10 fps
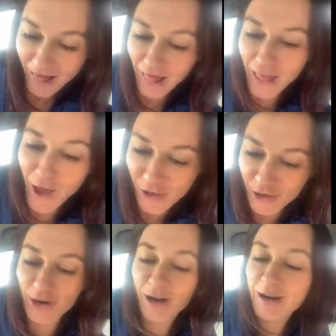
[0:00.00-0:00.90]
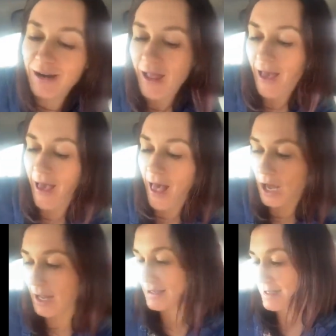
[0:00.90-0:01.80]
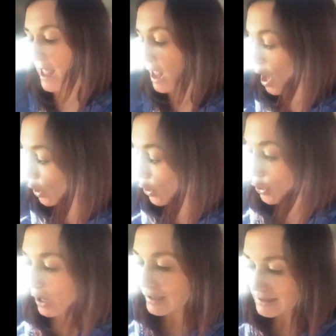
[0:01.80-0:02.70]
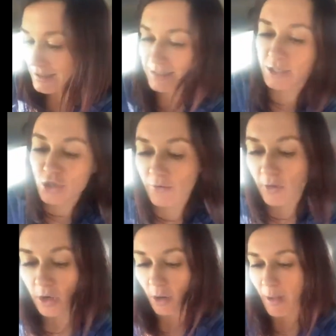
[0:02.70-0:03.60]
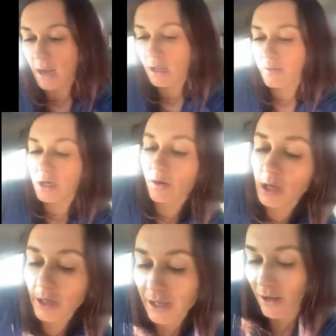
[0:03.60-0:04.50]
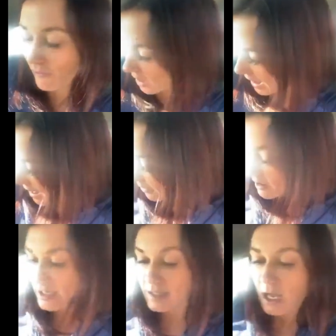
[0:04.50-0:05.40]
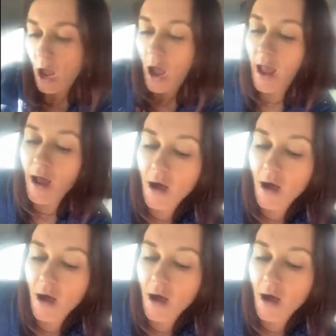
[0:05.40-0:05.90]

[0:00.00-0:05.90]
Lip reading: longer and is a great decision for your body when you are looking for calories. I